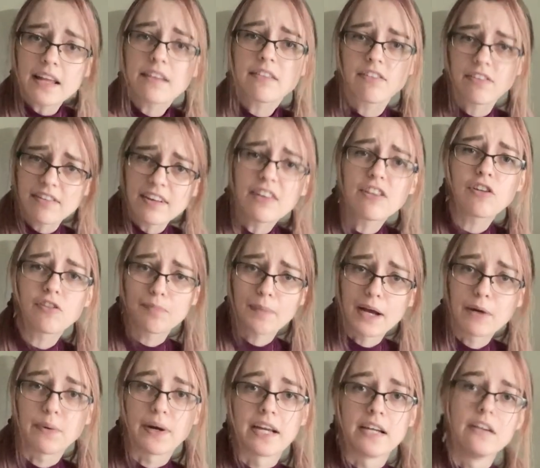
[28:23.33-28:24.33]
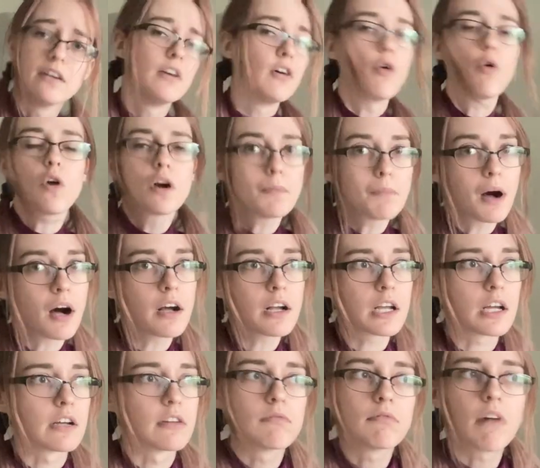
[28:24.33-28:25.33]
Send those my way. Or
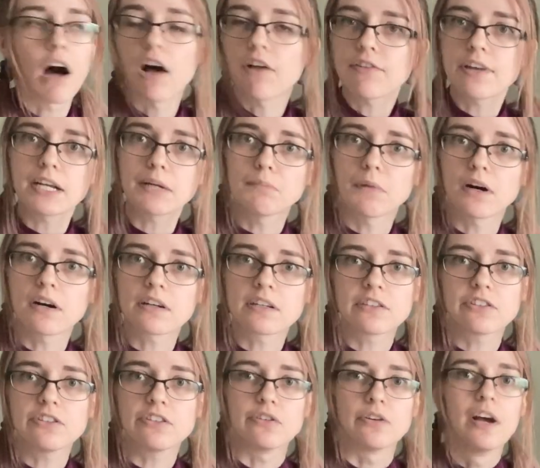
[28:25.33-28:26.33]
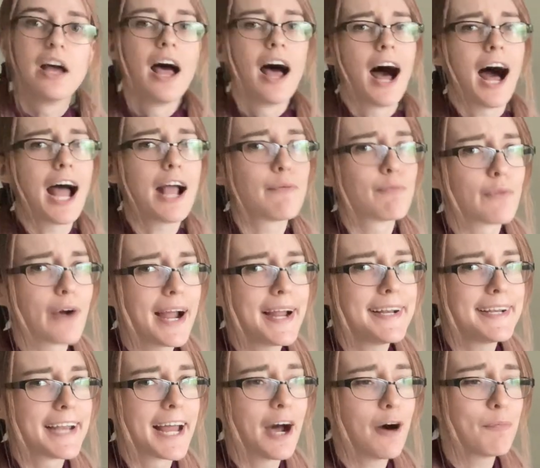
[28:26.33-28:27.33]
manga. I'll take manga too. I'm
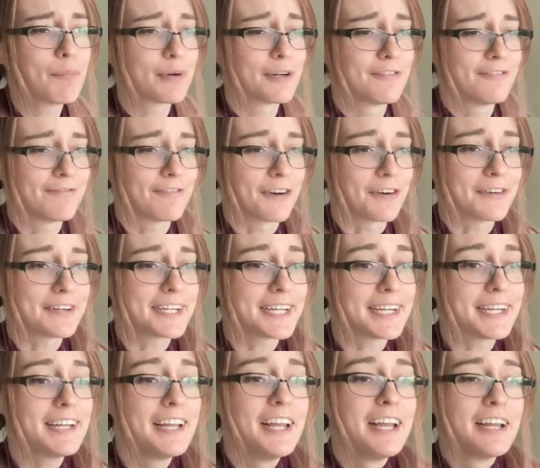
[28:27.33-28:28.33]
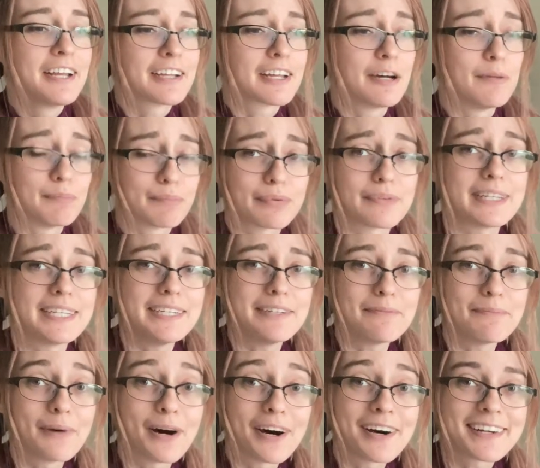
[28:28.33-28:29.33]
right now preferring
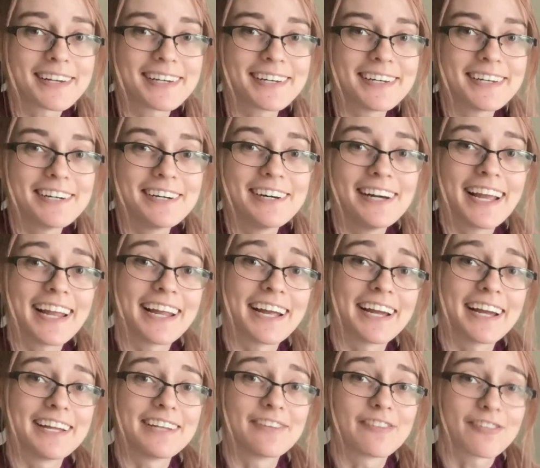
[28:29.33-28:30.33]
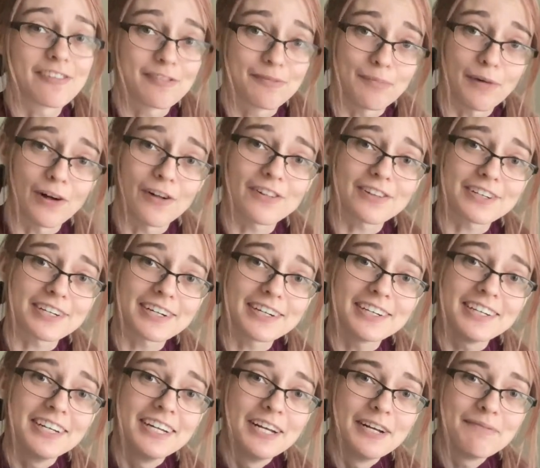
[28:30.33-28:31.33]
complete manga and
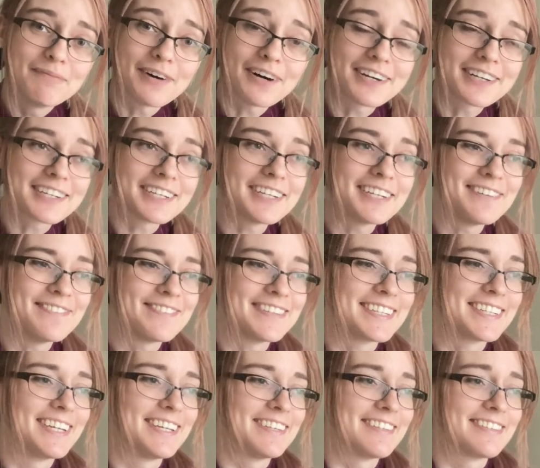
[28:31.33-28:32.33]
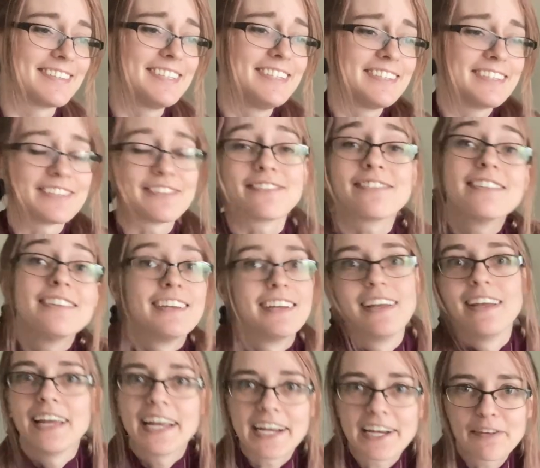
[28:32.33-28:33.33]
smaller manga because, you know,
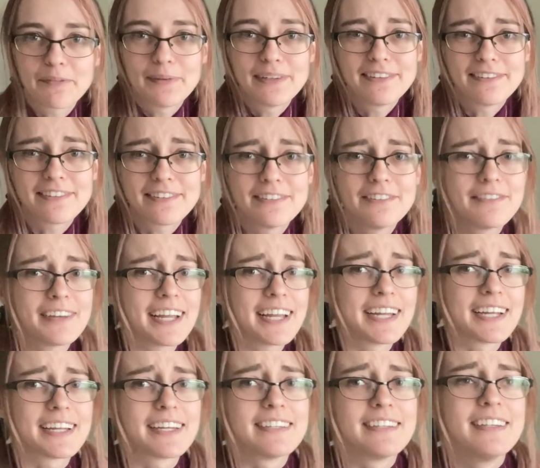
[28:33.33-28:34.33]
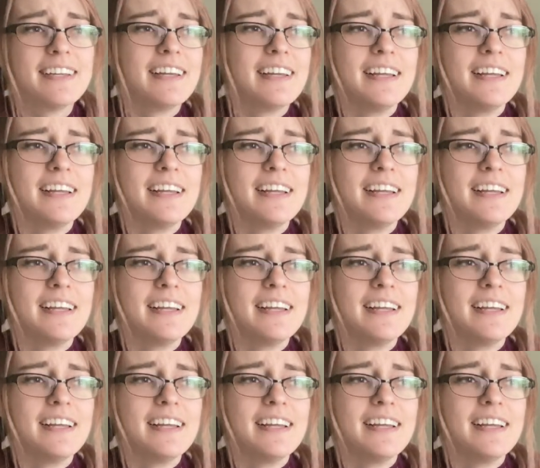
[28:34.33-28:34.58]
expensive and